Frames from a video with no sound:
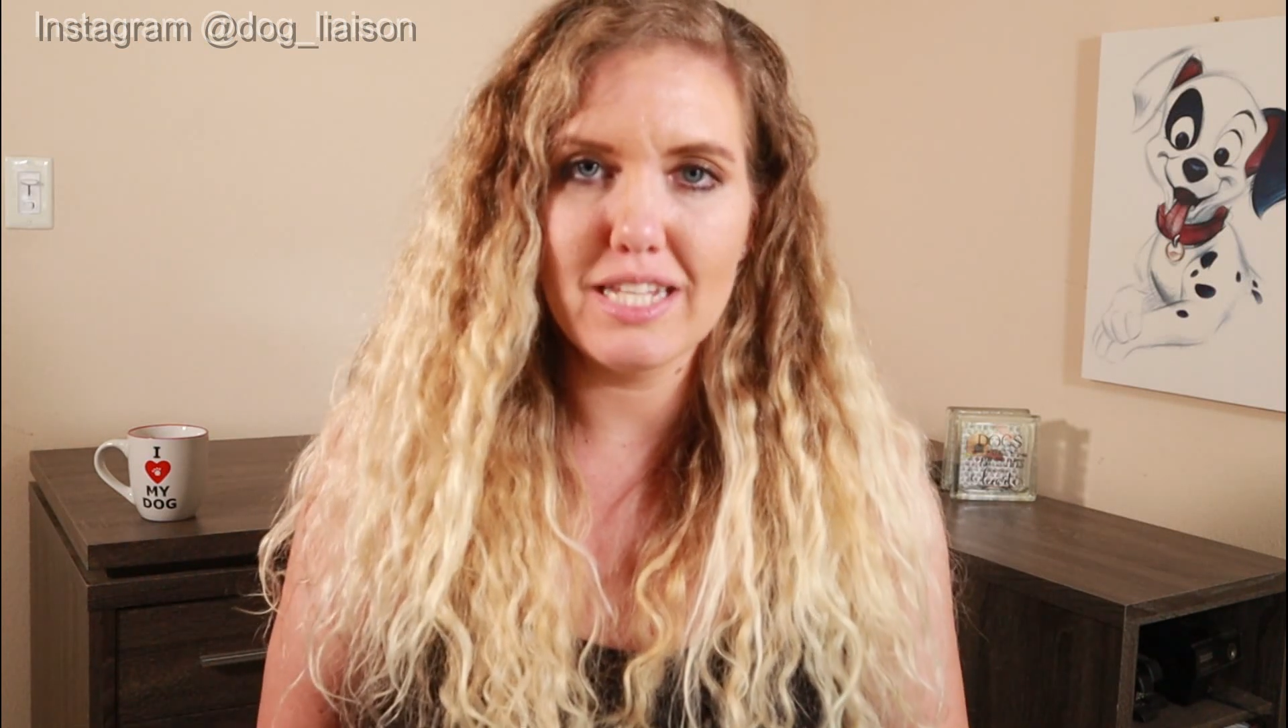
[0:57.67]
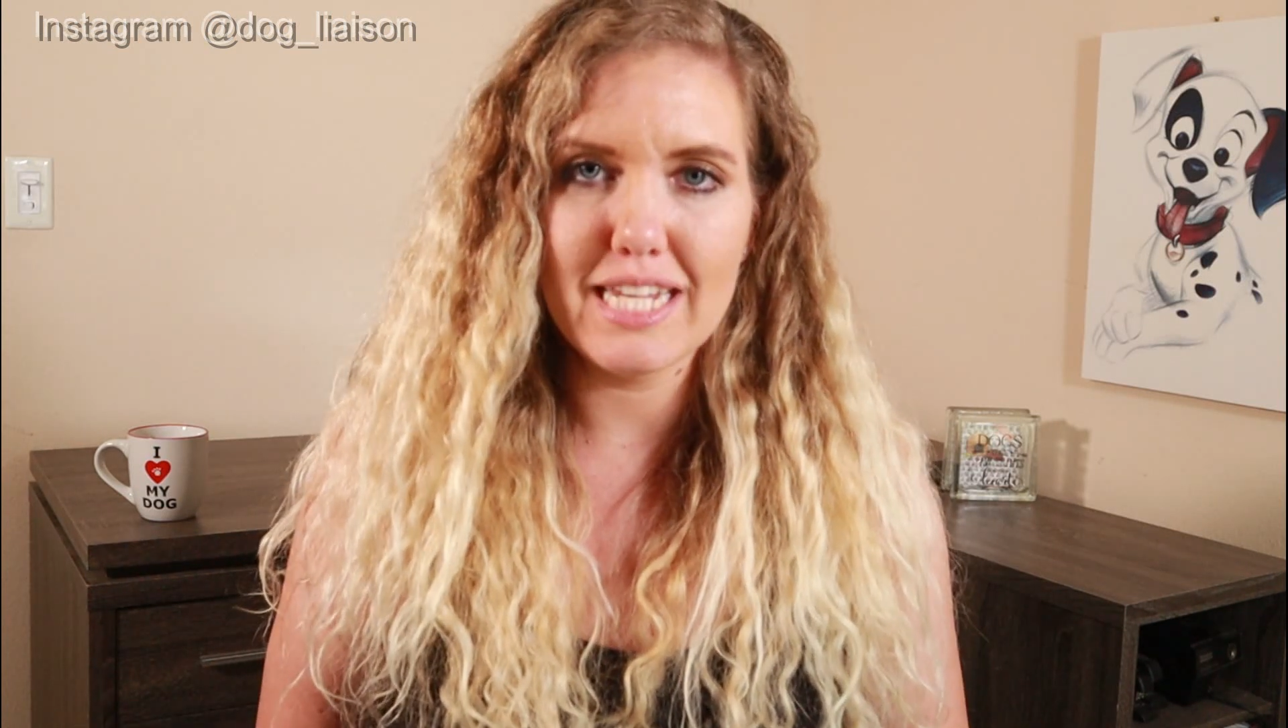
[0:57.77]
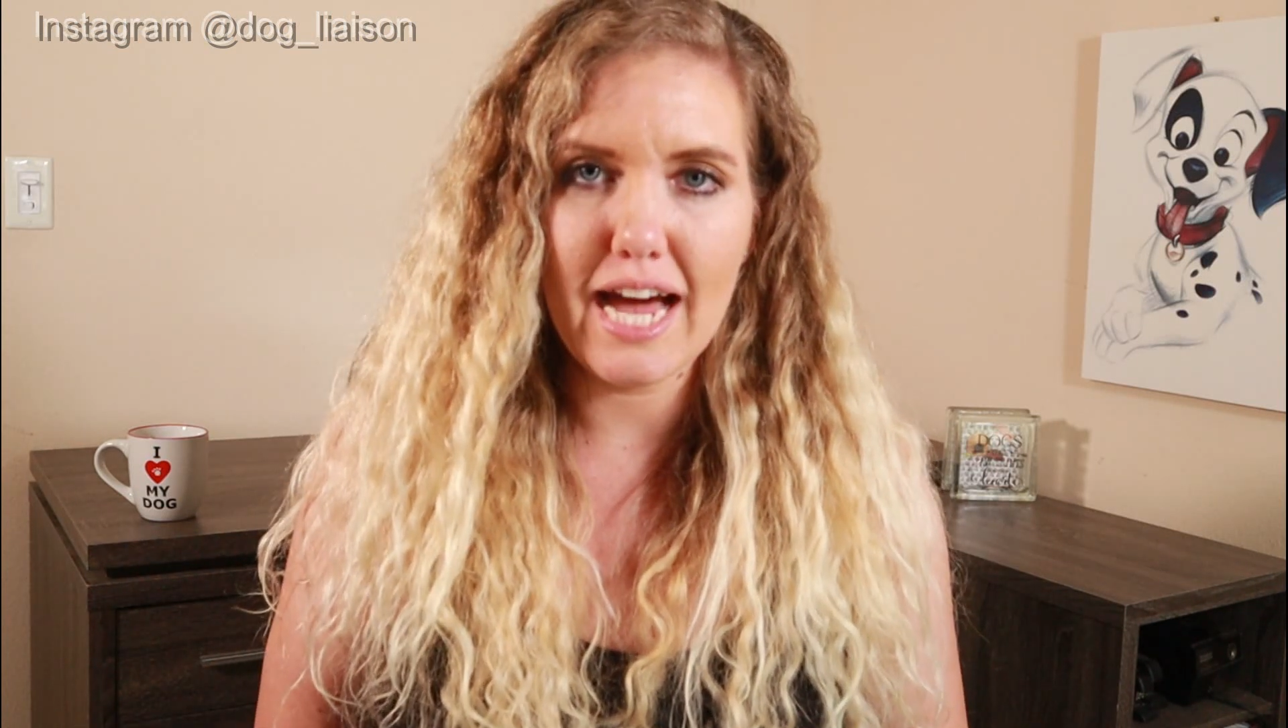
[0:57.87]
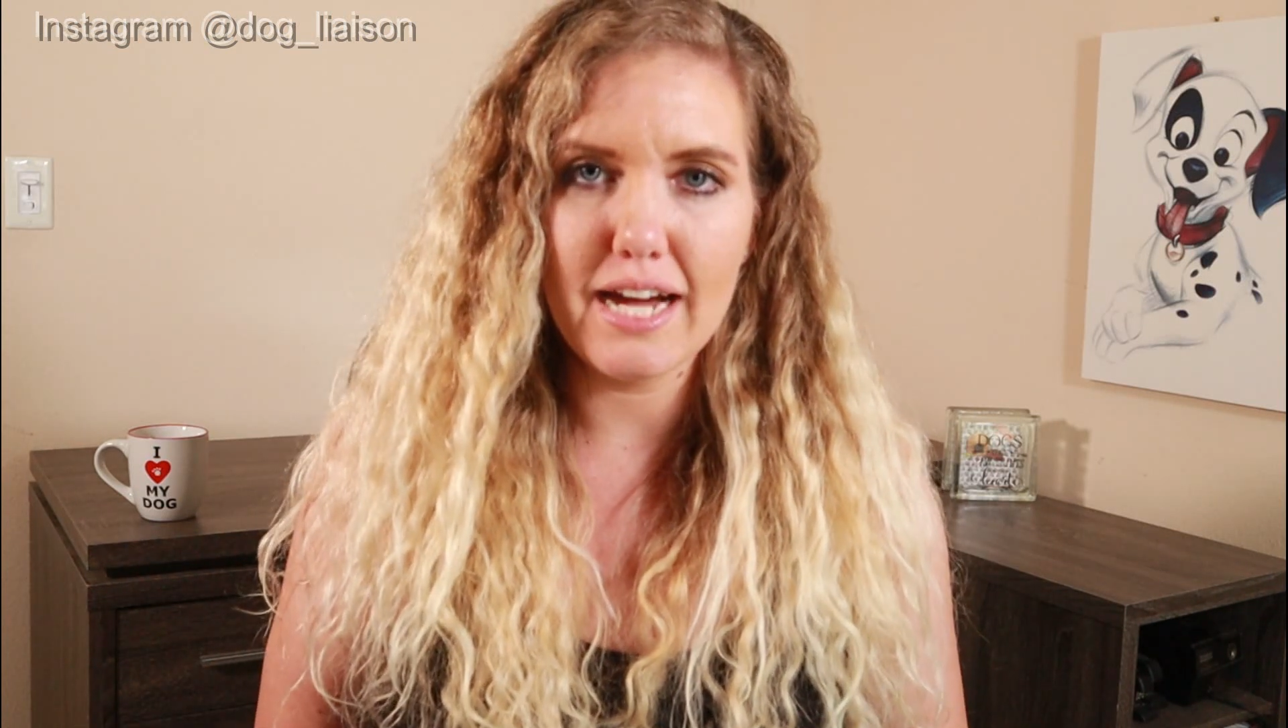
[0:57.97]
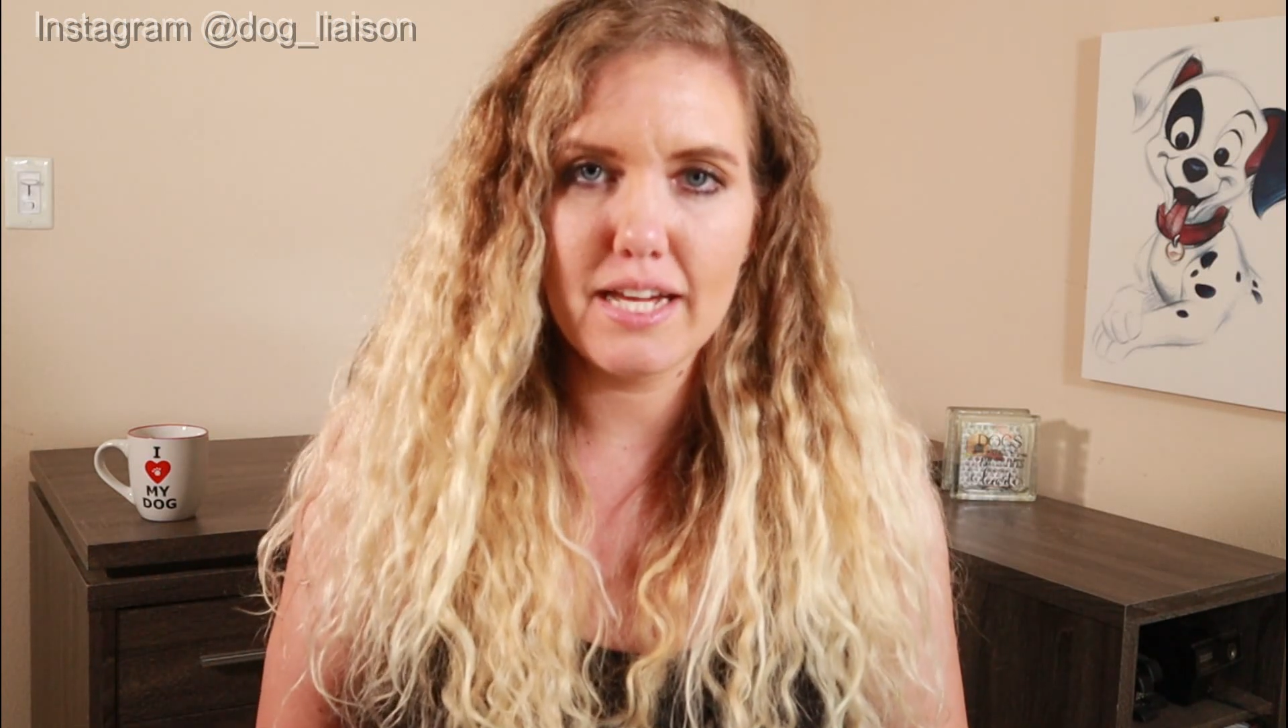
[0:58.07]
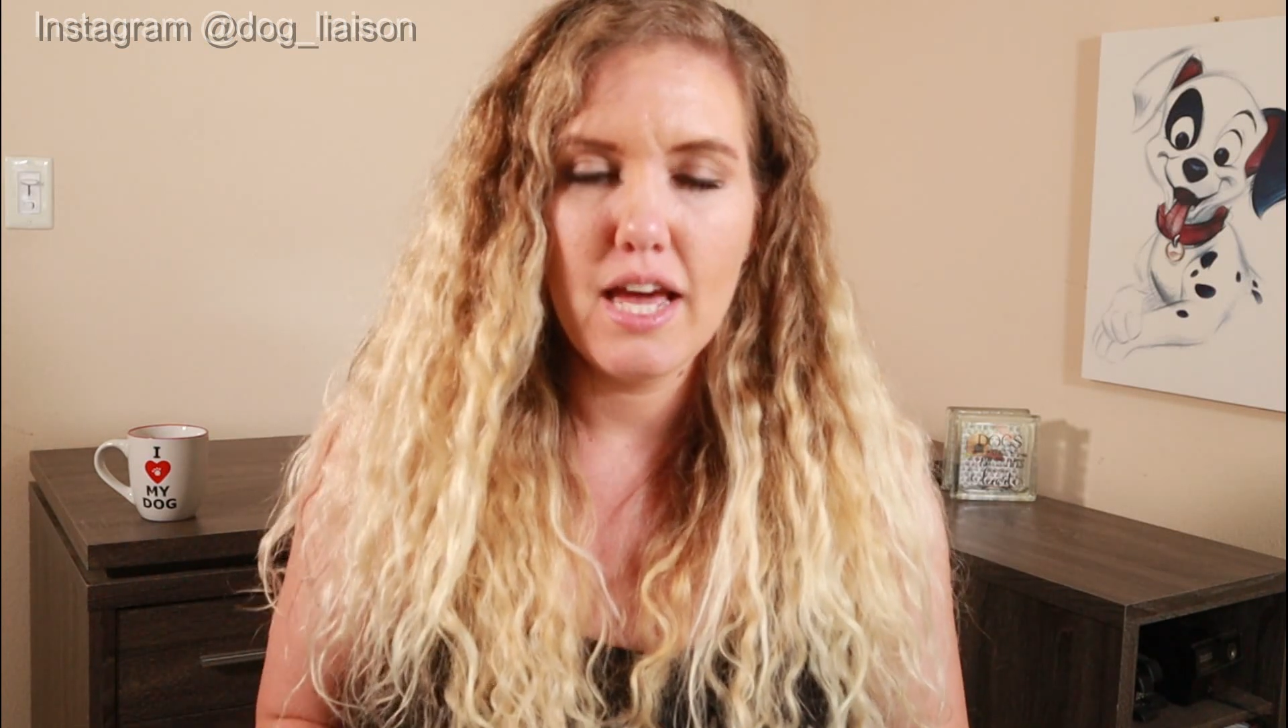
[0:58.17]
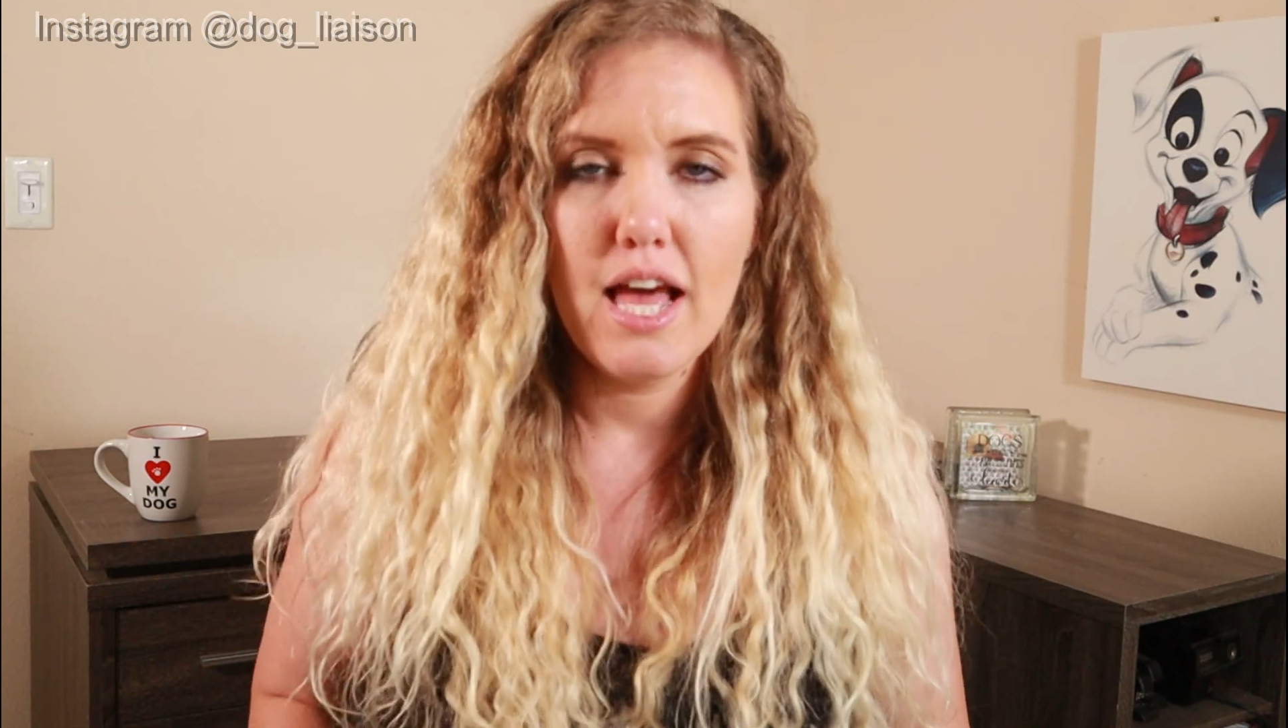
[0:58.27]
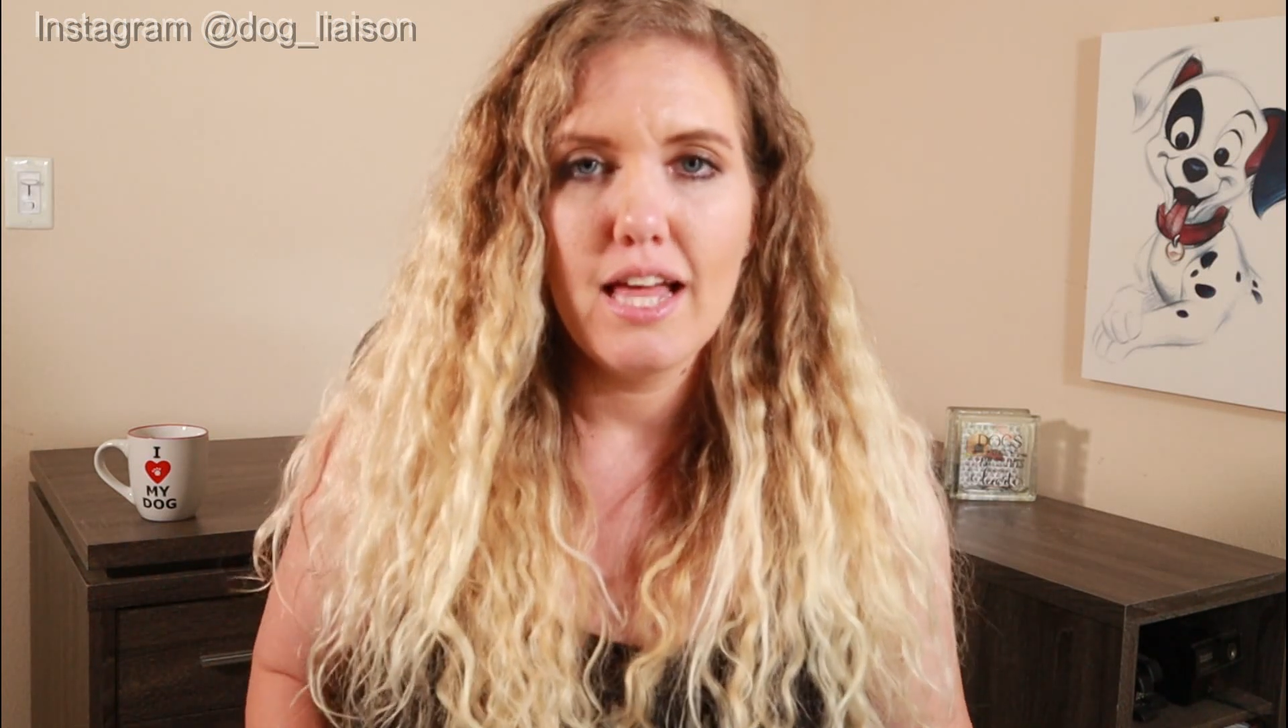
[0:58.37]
attack.